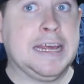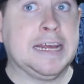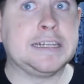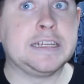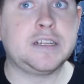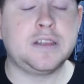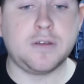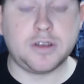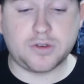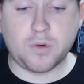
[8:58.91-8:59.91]

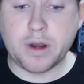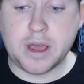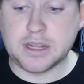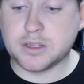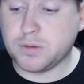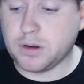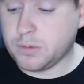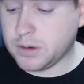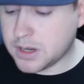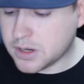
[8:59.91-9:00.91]
The story gets really,
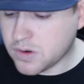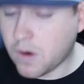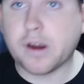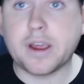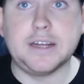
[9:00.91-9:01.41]
really dark,